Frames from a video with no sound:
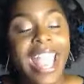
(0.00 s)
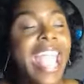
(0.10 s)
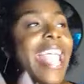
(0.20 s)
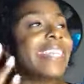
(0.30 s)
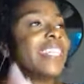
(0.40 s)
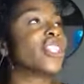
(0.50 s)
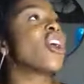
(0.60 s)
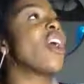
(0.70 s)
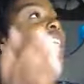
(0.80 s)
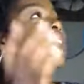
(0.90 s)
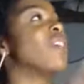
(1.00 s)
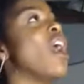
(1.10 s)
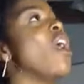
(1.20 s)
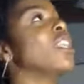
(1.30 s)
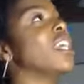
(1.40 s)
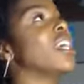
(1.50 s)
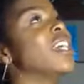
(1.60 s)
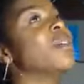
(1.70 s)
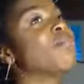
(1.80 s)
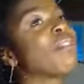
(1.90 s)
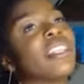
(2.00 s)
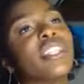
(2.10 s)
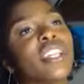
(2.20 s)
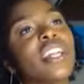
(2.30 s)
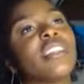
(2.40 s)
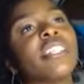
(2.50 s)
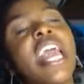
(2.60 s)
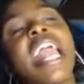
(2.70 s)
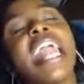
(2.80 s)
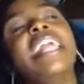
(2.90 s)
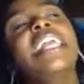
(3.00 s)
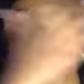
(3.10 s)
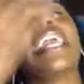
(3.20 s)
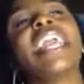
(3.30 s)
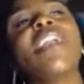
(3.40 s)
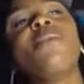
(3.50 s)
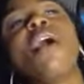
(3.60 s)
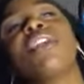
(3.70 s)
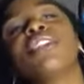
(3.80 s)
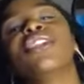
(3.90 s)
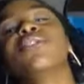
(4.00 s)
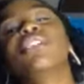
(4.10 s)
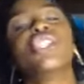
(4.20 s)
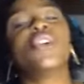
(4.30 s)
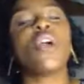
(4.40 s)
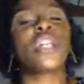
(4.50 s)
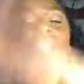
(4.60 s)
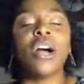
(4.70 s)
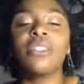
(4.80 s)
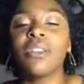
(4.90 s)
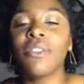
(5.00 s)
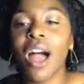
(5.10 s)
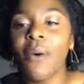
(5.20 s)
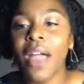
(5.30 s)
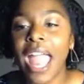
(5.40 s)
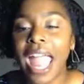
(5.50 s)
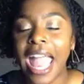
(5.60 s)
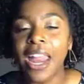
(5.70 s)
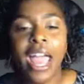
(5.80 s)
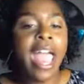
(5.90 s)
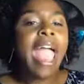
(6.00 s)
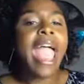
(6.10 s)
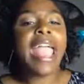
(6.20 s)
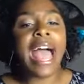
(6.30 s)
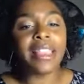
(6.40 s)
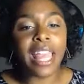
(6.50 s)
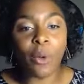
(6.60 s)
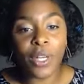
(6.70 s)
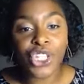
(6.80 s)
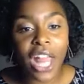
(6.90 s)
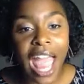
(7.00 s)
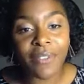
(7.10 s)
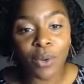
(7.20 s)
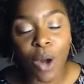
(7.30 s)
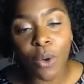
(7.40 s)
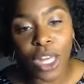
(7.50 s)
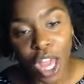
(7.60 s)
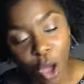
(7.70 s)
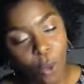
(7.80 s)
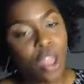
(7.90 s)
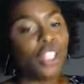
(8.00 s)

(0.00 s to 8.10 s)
He's in charge of all the other prisoners. Anything he want to do, sure, Joseph, go ahead. Hey, I think we should have a rodeo.